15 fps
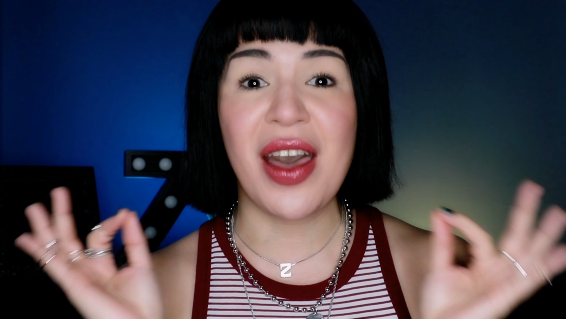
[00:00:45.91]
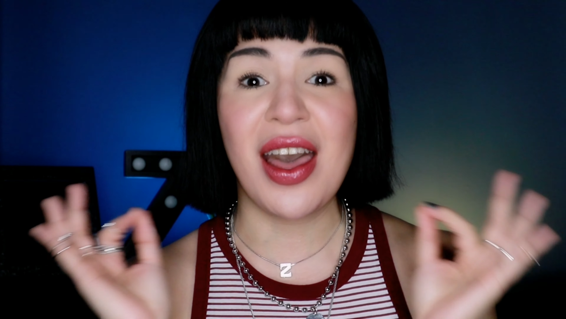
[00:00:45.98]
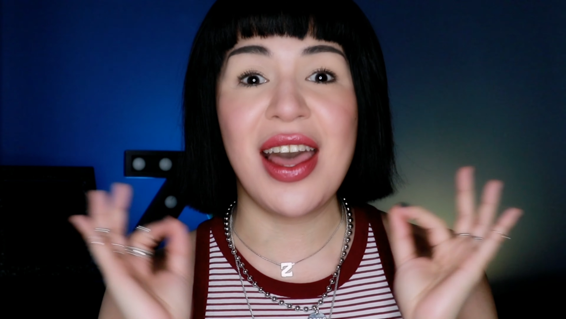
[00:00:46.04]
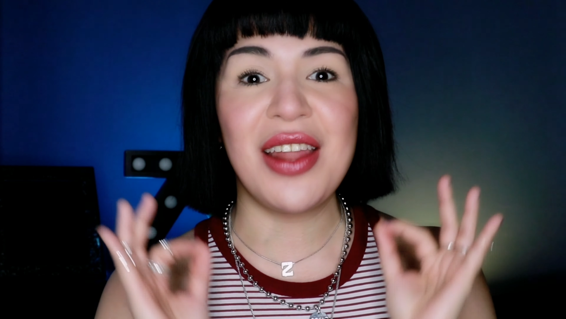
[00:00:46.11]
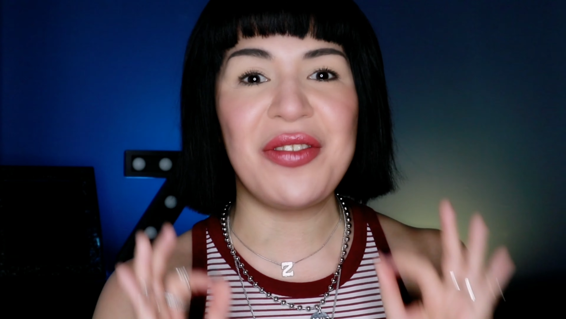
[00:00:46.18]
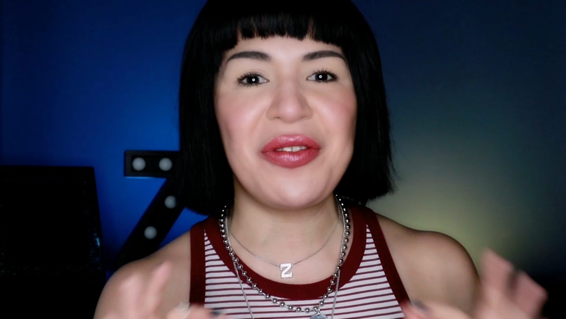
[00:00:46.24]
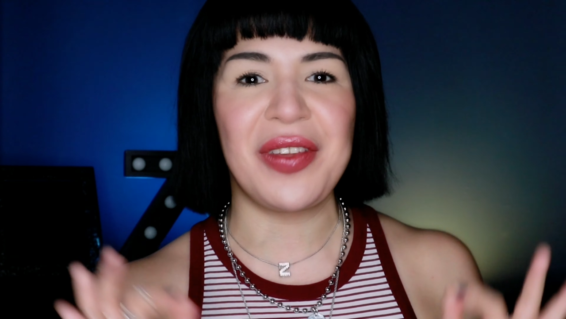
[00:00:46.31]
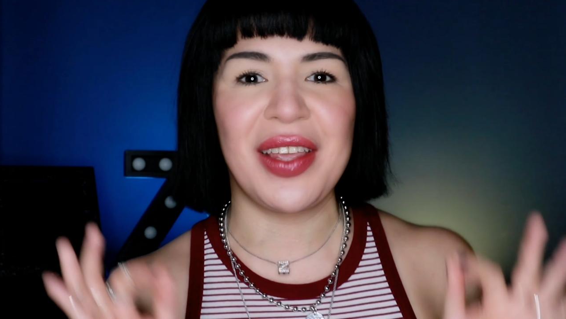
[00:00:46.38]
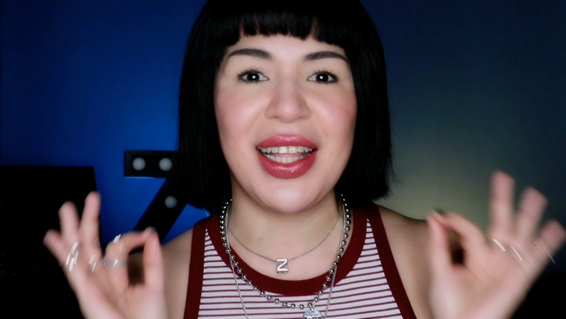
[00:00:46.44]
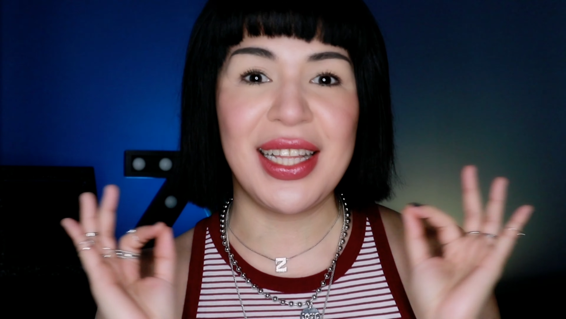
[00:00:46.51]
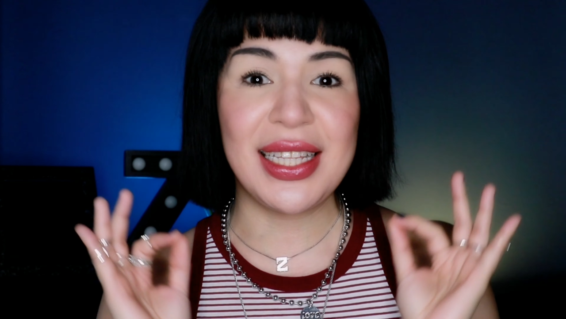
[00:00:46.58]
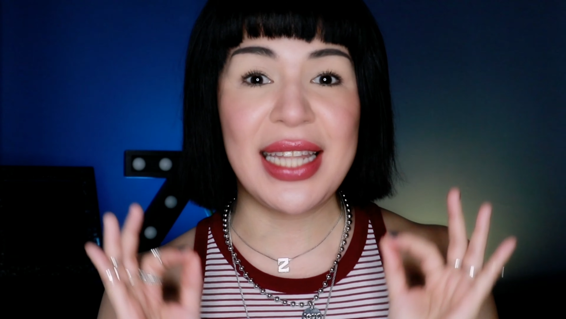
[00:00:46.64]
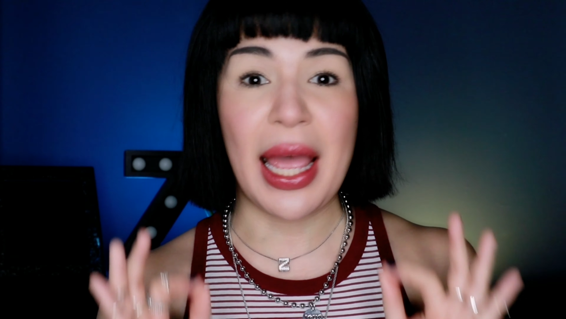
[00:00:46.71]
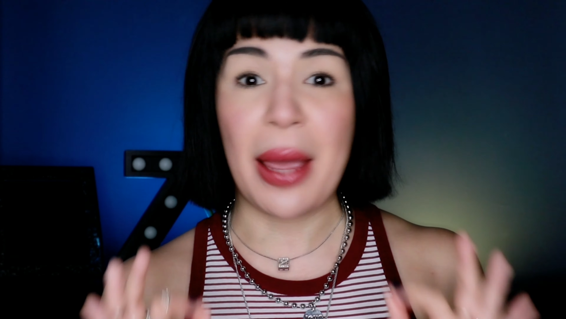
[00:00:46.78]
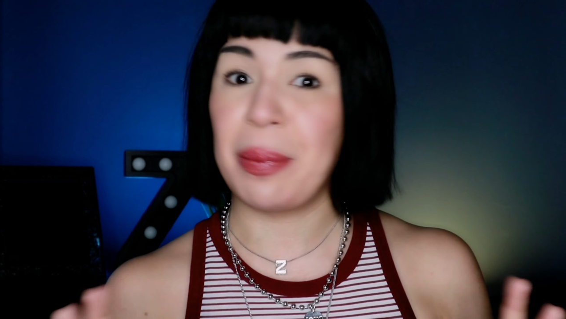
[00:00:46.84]

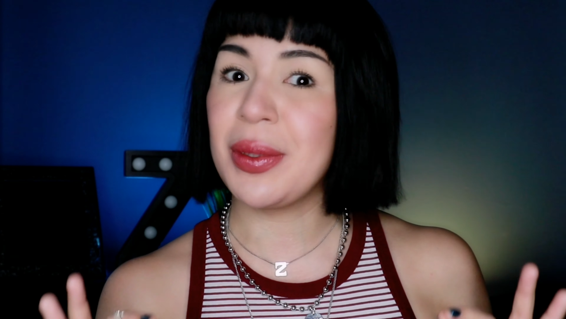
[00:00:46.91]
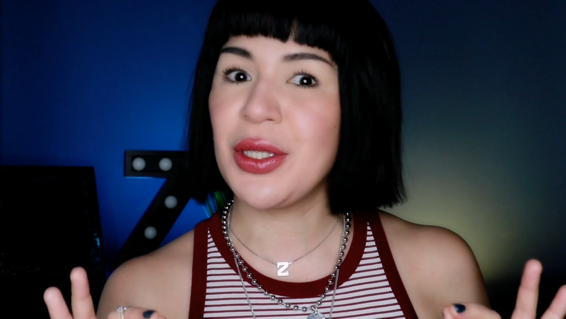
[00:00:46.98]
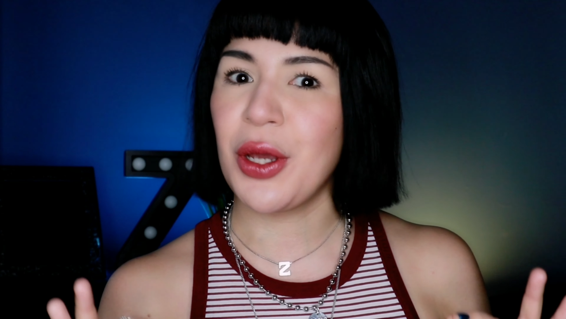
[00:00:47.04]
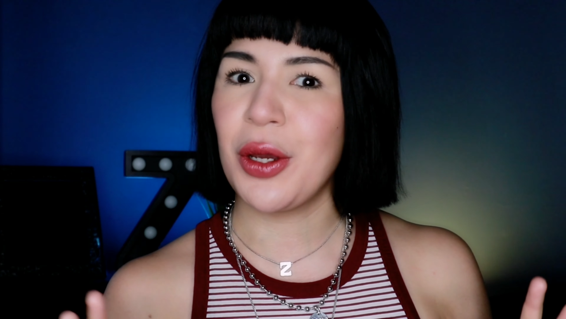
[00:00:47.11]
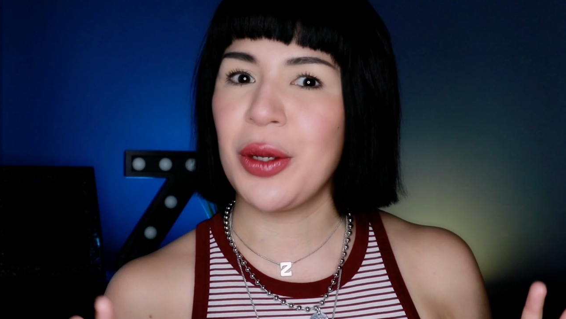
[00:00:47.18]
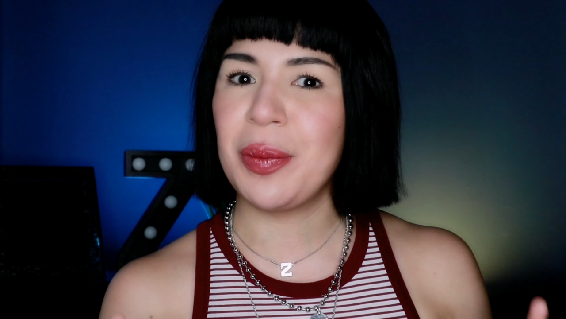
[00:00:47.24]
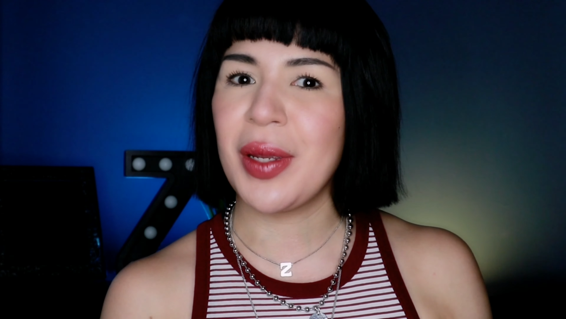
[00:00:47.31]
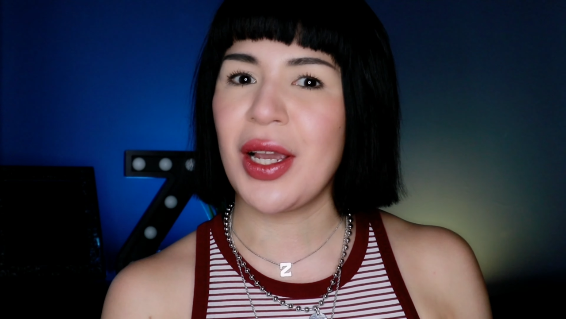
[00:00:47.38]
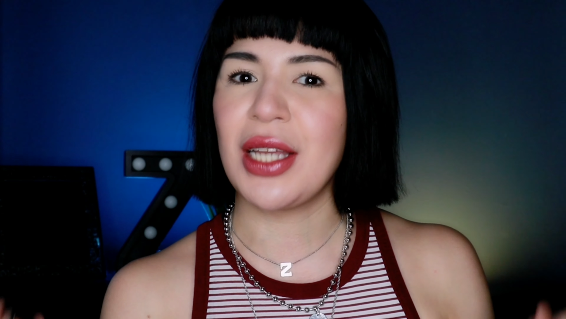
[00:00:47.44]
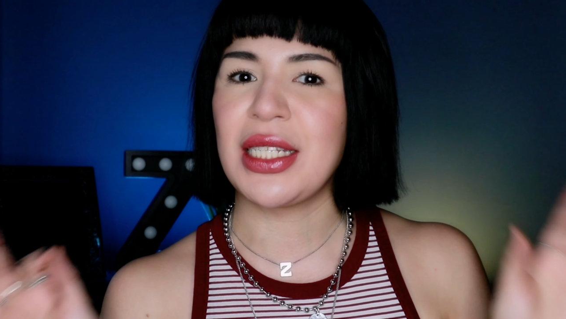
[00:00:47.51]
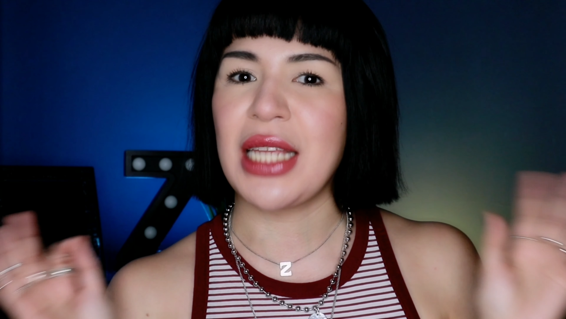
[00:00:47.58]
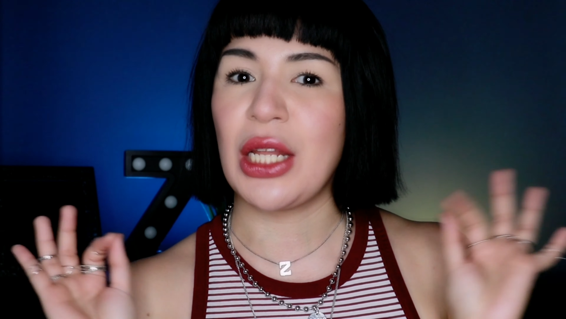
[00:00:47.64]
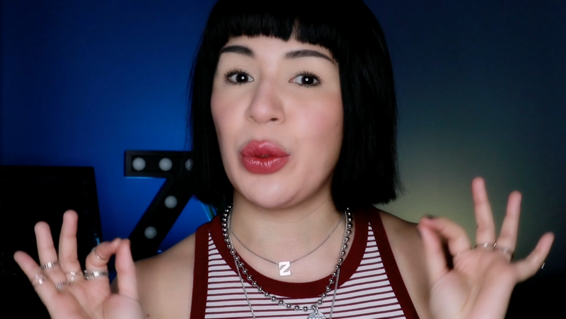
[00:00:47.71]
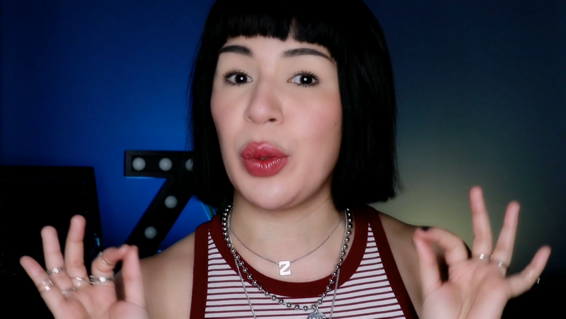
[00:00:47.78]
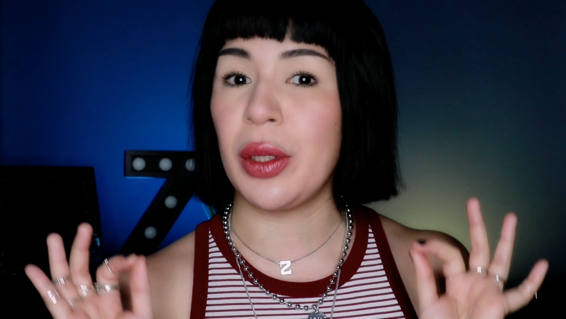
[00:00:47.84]
fun-filled episode
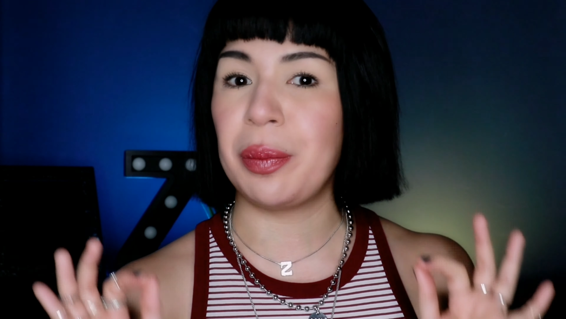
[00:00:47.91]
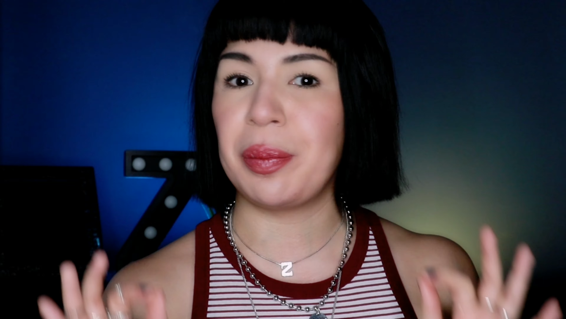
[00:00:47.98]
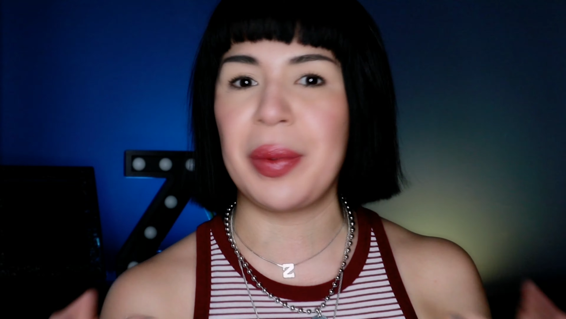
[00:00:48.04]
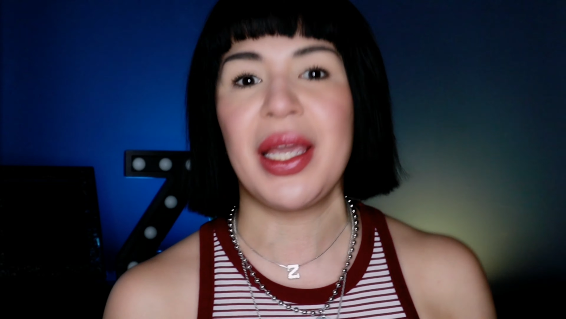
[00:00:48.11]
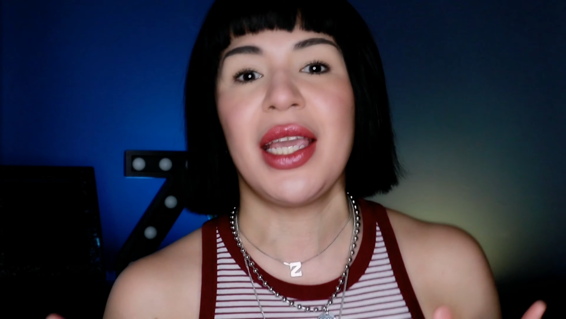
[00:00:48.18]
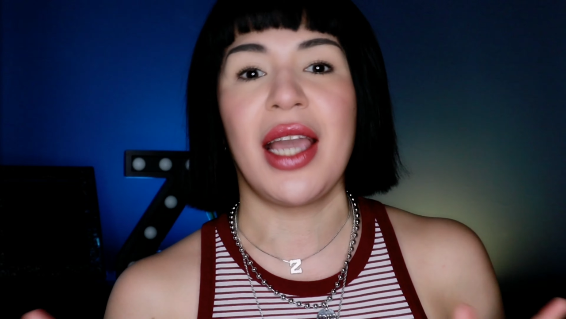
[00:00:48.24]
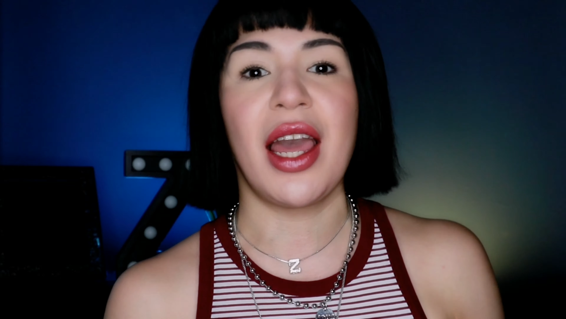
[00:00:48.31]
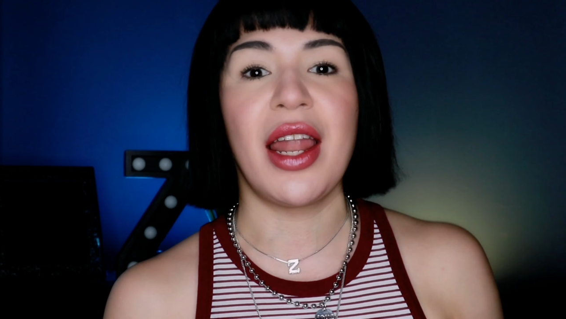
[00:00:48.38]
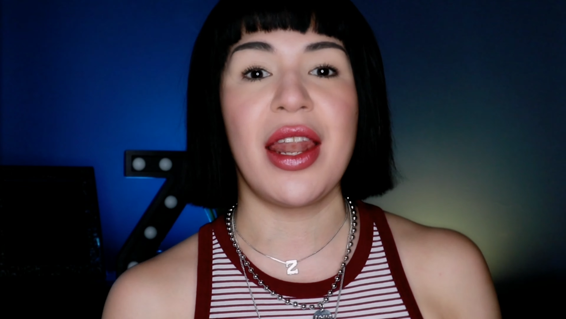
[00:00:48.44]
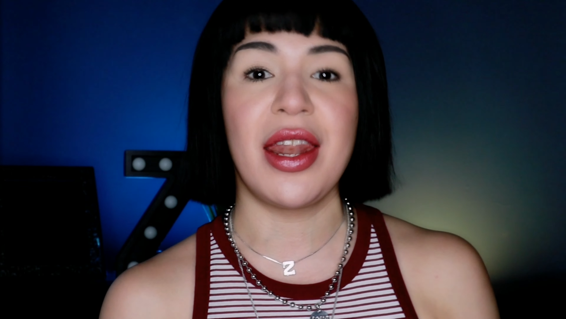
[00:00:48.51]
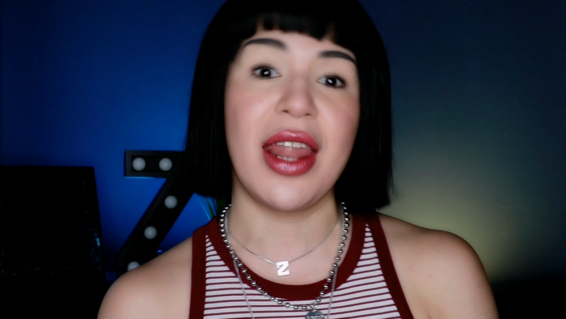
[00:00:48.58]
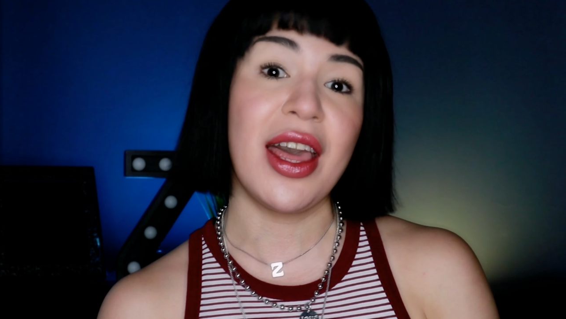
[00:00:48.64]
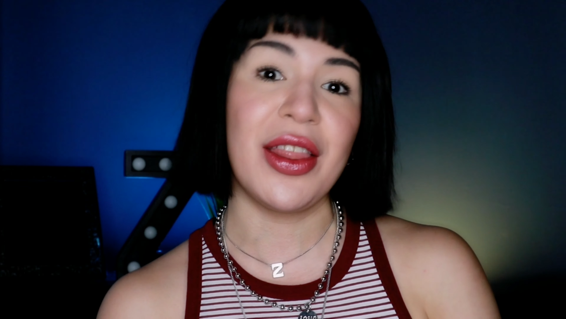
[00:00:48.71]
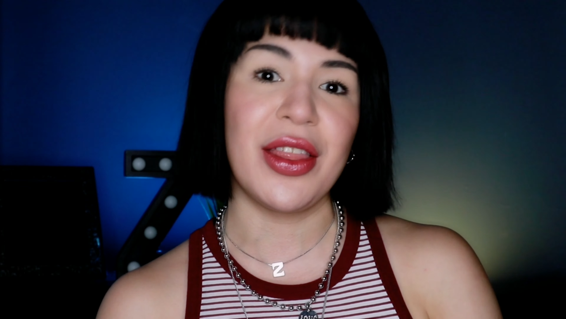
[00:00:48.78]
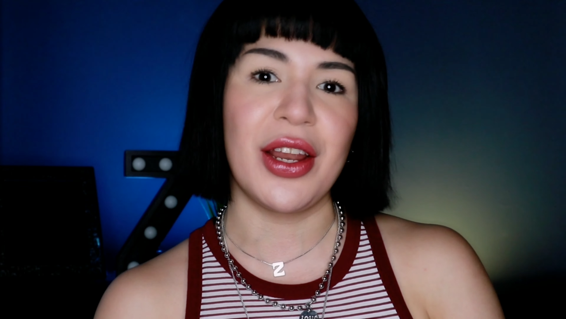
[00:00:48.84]
because it will be
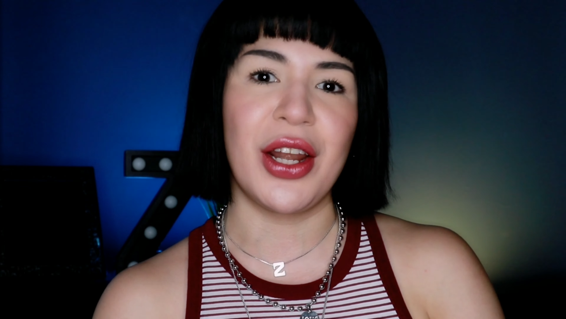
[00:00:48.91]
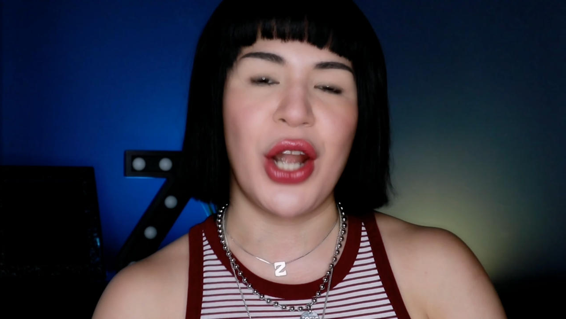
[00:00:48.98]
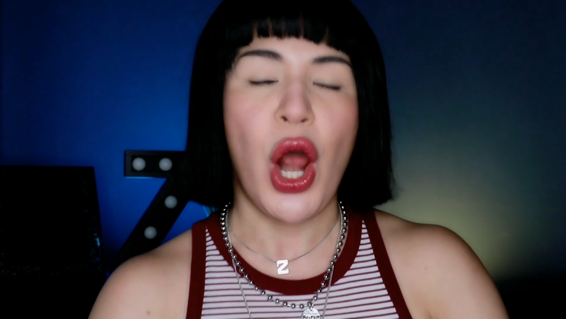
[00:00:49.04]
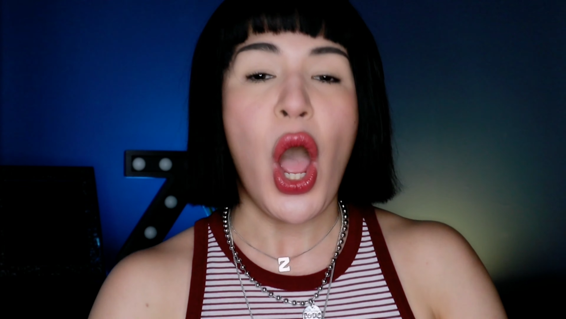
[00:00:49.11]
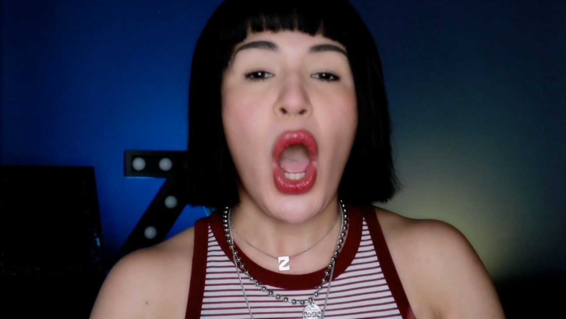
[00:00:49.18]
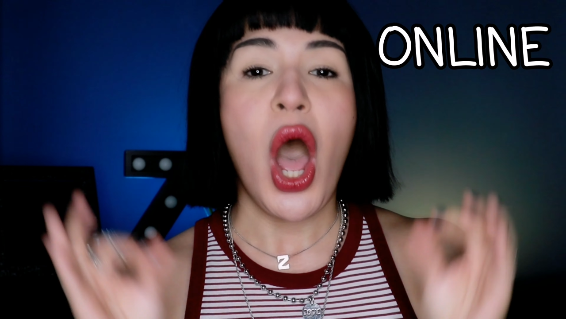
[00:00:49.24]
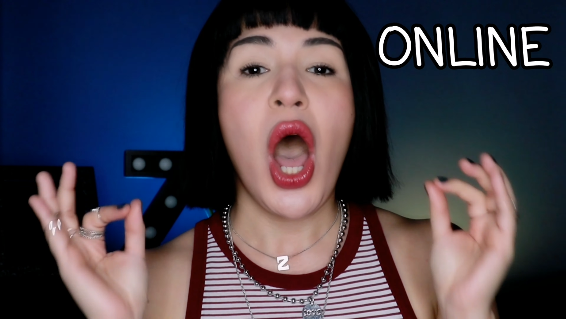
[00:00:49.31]
another